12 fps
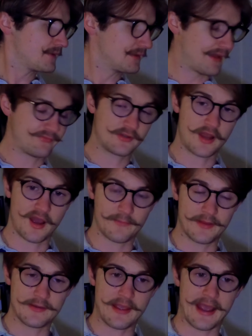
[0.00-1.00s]
left a
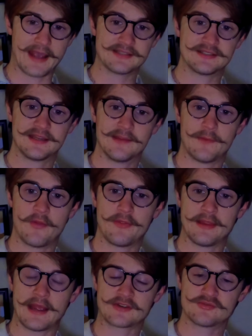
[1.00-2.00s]
comment asking about
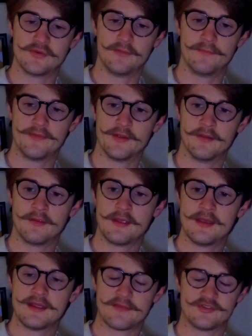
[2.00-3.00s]
the actual, the,
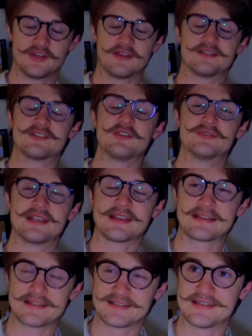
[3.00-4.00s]
if she could use
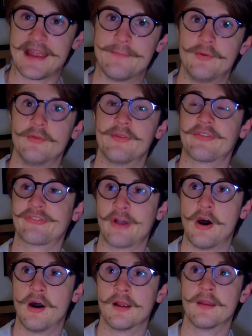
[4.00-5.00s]
as a sample the
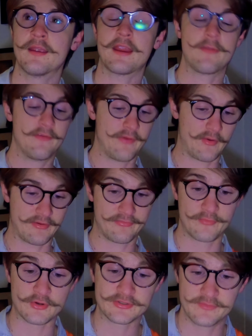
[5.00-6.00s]
song in the very
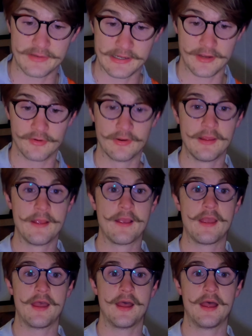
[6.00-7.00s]
first video.
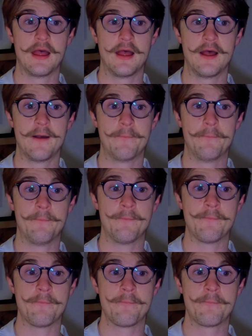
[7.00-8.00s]
Um,